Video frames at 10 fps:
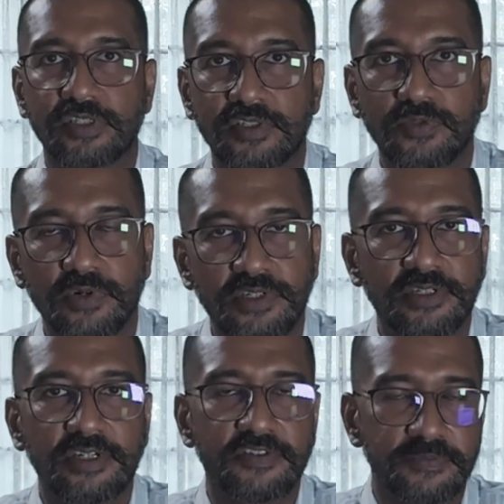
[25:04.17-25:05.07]
just
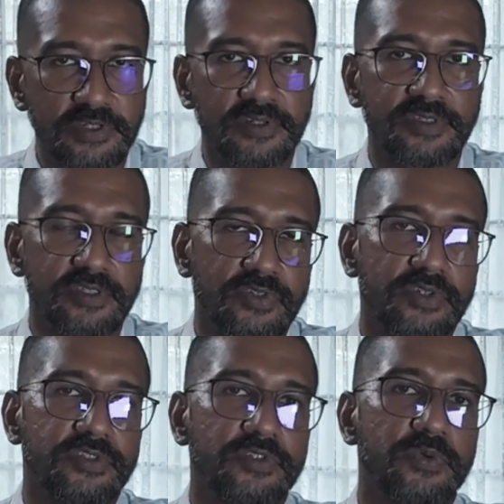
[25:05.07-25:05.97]
quantitative metrics, it's
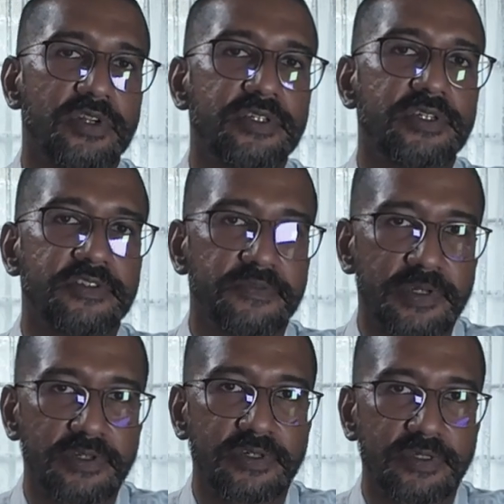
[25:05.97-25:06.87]
also qualitative
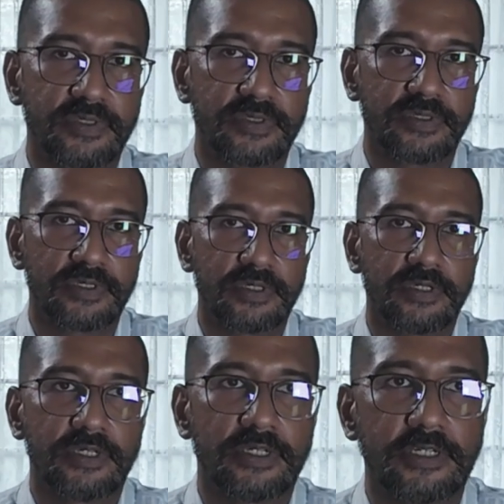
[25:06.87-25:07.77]
metrics.
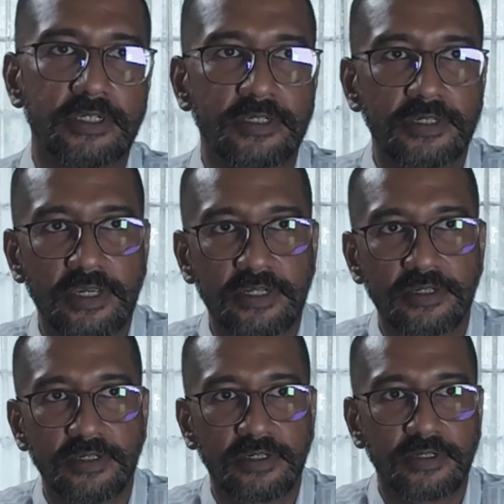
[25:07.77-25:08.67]

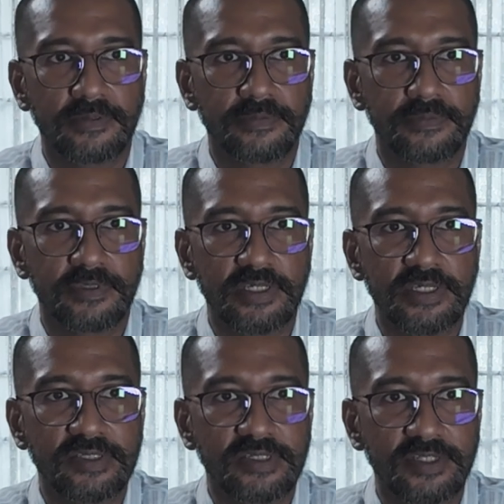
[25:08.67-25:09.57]
And the
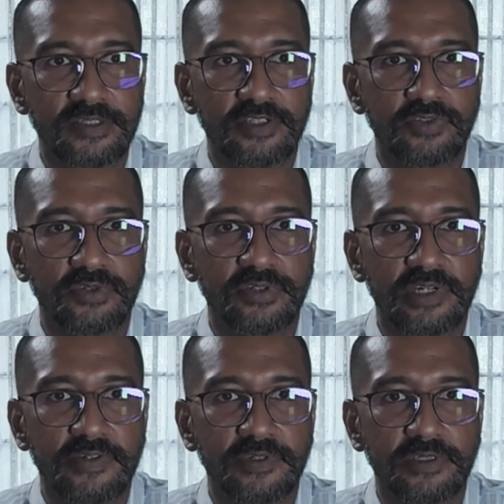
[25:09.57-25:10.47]
insights that you
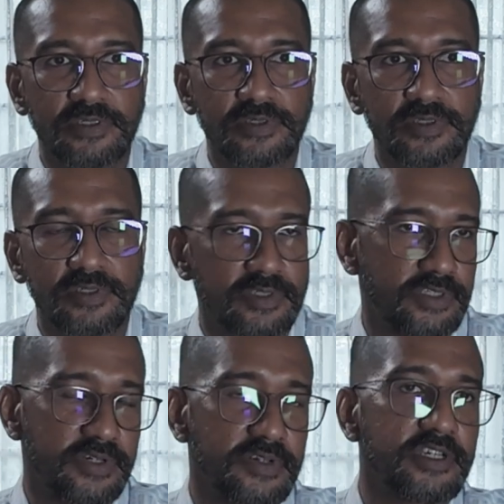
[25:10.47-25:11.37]
derive are
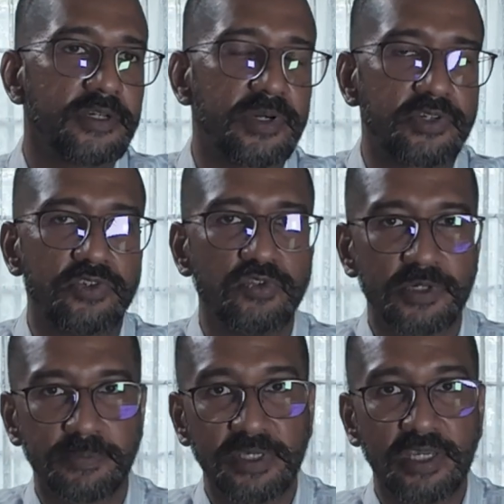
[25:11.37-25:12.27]
just generally about
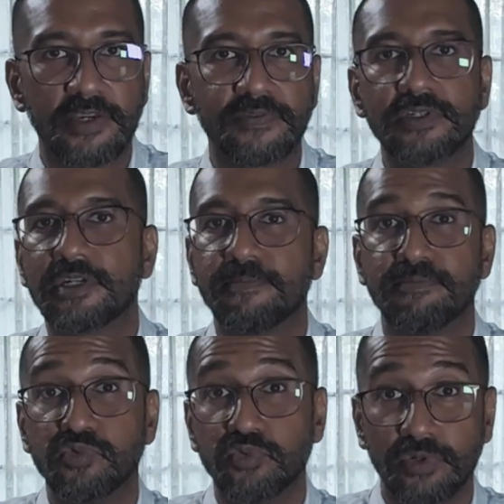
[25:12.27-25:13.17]
human behavior
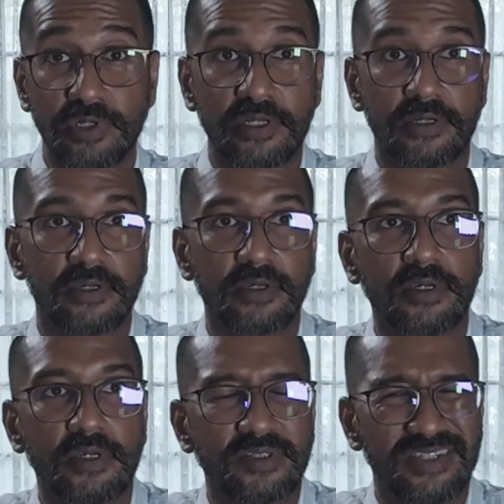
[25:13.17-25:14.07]
and mood and
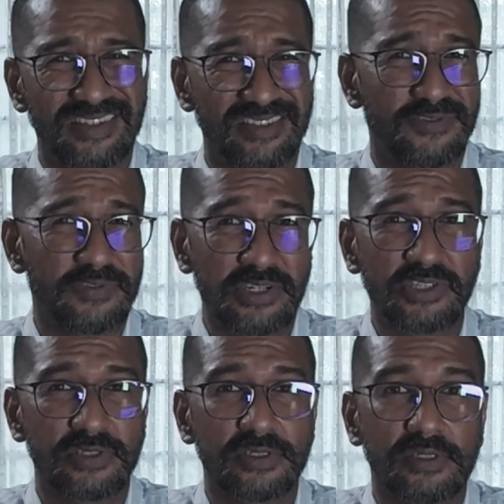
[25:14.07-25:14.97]

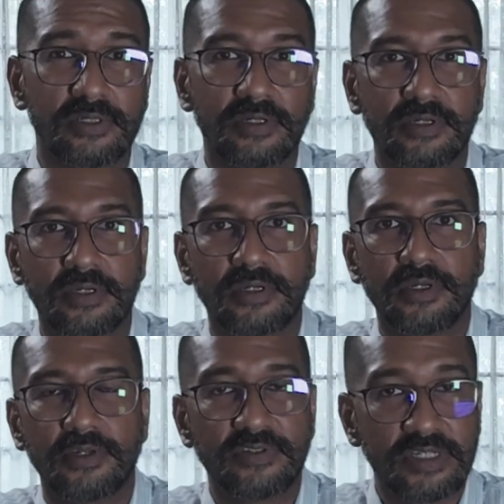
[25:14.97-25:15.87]
satisfaction and
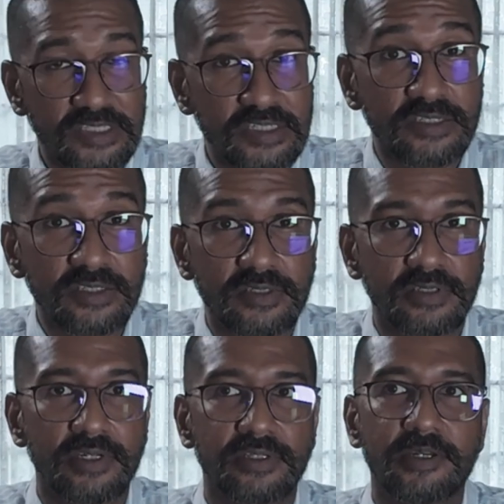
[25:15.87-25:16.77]

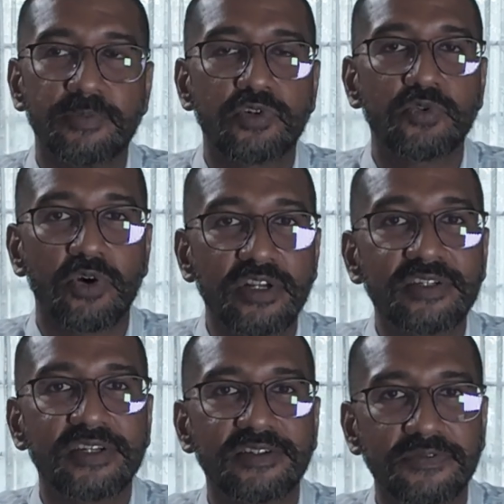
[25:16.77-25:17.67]
resonance, right? They're more
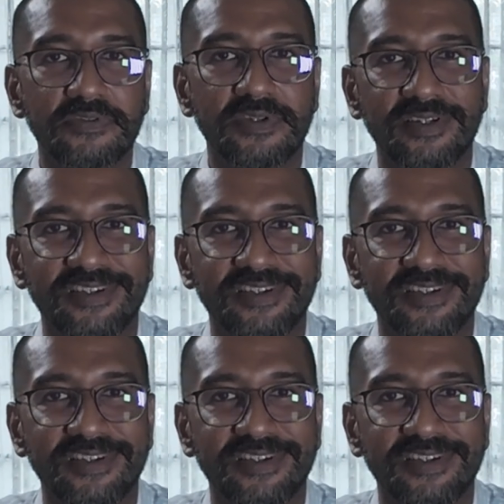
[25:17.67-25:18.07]
qualitative,